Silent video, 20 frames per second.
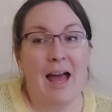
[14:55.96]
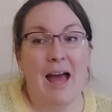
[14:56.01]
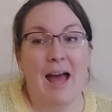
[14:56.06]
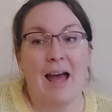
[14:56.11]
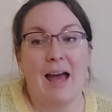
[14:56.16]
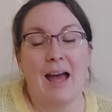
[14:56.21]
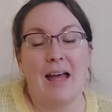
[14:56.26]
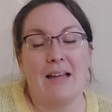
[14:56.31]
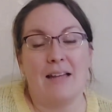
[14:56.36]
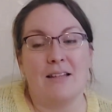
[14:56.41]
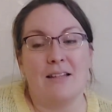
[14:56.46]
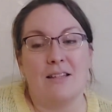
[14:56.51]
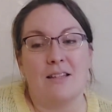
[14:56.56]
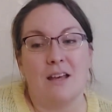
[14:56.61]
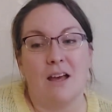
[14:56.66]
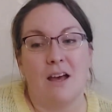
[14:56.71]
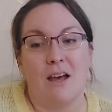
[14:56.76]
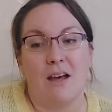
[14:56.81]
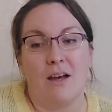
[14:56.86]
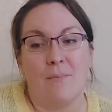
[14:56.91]
And
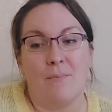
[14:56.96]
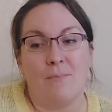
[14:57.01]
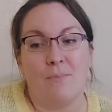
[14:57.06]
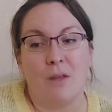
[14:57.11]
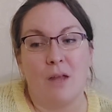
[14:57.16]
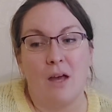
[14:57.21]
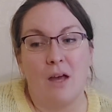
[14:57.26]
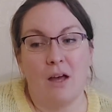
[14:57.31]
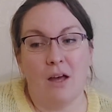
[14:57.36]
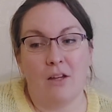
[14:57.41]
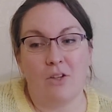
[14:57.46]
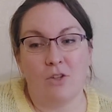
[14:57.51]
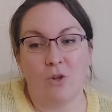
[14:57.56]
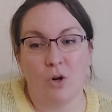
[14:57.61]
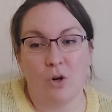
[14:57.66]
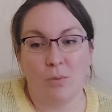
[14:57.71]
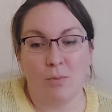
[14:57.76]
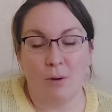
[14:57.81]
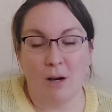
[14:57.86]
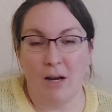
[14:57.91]
her
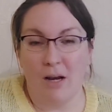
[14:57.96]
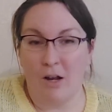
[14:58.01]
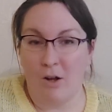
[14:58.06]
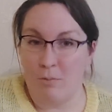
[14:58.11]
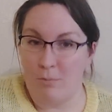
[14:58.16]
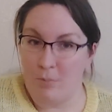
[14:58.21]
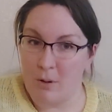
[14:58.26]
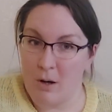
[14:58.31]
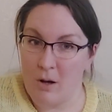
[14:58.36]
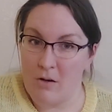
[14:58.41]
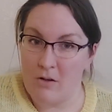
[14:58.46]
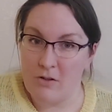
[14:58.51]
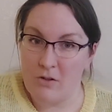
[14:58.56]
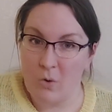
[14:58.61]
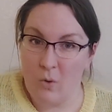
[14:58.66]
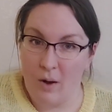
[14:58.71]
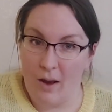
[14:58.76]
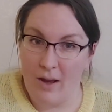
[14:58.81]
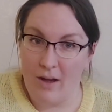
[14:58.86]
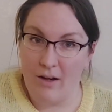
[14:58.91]
dog Milo barks
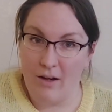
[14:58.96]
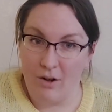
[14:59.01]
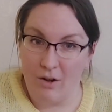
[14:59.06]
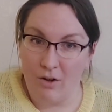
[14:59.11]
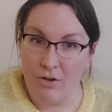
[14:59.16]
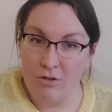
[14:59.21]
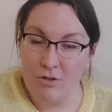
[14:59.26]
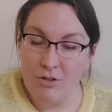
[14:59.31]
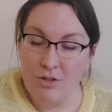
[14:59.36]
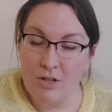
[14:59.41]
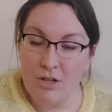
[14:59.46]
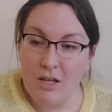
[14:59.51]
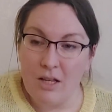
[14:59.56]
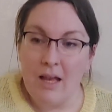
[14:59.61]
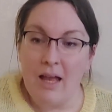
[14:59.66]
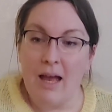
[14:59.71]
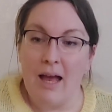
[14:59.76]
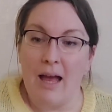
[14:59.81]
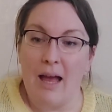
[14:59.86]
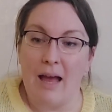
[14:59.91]
quite a lot.
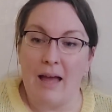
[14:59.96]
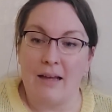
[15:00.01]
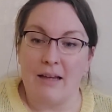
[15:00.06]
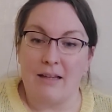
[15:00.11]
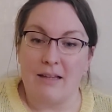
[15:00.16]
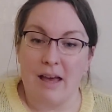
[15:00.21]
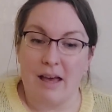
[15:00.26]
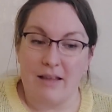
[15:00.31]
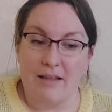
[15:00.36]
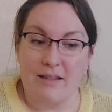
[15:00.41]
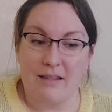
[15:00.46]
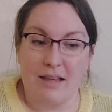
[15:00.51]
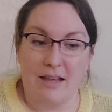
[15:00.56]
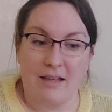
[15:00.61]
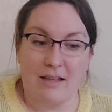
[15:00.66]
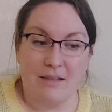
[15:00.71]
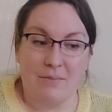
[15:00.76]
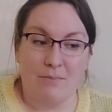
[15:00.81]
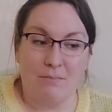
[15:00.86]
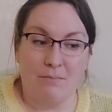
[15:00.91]
And that
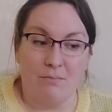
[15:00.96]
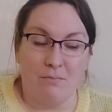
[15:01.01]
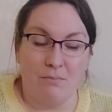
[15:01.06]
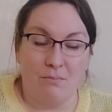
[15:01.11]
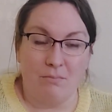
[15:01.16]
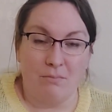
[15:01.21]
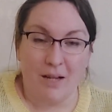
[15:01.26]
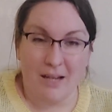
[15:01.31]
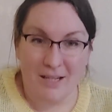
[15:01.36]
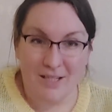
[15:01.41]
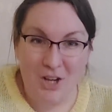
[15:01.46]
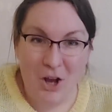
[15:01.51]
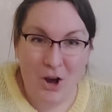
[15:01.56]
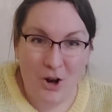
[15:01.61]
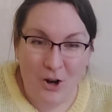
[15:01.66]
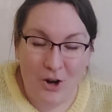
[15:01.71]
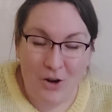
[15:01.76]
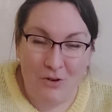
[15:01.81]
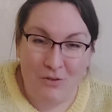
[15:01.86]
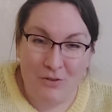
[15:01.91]
sets my
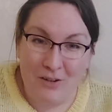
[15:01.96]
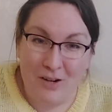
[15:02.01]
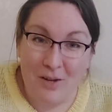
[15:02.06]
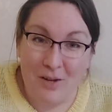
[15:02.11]
dog off and